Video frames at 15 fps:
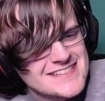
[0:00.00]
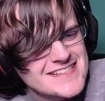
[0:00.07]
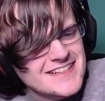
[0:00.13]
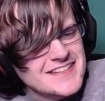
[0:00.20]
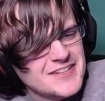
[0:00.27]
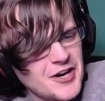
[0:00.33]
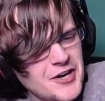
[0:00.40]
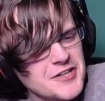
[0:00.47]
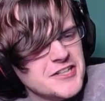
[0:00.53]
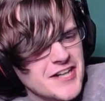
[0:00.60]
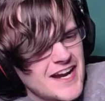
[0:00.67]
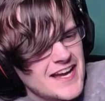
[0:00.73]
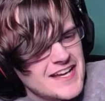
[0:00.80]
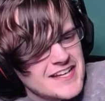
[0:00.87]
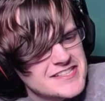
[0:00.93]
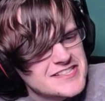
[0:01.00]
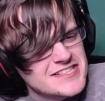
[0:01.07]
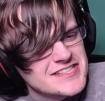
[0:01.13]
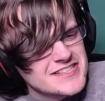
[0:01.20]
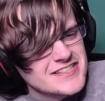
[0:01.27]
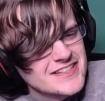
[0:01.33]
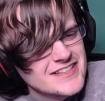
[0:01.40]
it's like a car
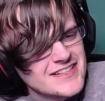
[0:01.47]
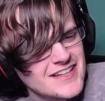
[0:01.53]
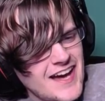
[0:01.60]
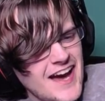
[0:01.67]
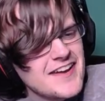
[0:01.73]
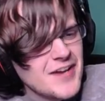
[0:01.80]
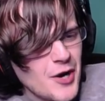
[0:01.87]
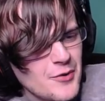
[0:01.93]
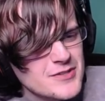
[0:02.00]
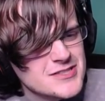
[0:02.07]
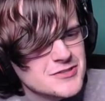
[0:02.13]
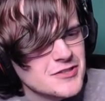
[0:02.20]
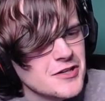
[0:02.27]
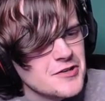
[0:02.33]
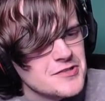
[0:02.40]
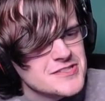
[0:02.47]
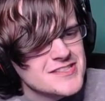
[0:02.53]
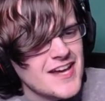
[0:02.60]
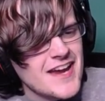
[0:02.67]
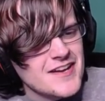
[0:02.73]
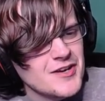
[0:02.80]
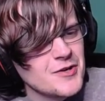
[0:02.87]
crash. I know it's
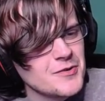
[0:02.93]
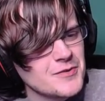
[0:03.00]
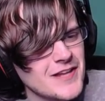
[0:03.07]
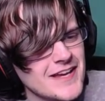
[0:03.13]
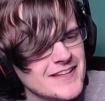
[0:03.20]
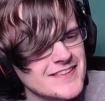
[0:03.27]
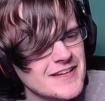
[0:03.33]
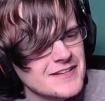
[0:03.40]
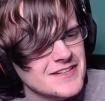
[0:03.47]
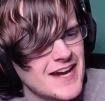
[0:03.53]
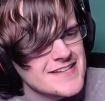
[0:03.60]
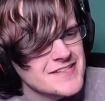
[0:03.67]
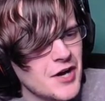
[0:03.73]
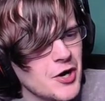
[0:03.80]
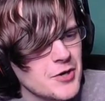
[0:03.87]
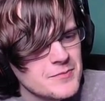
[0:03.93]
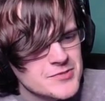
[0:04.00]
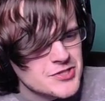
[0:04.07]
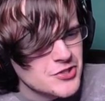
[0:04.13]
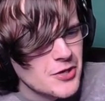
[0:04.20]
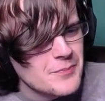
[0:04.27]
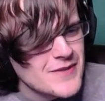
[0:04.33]
gross. I know, like, that guy's
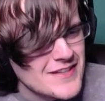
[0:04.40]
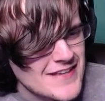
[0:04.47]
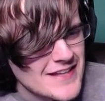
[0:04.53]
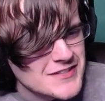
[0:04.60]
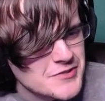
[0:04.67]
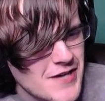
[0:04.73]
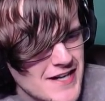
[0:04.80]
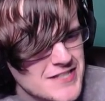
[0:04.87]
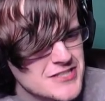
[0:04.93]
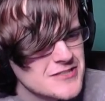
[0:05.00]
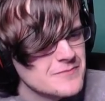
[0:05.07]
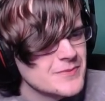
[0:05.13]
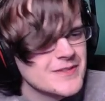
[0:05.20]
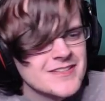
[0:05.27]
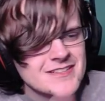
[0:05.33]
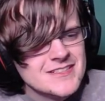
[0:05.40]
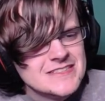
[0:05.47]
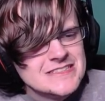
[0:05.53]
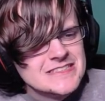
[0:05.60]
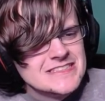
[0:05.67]
arm should not be in that direction, but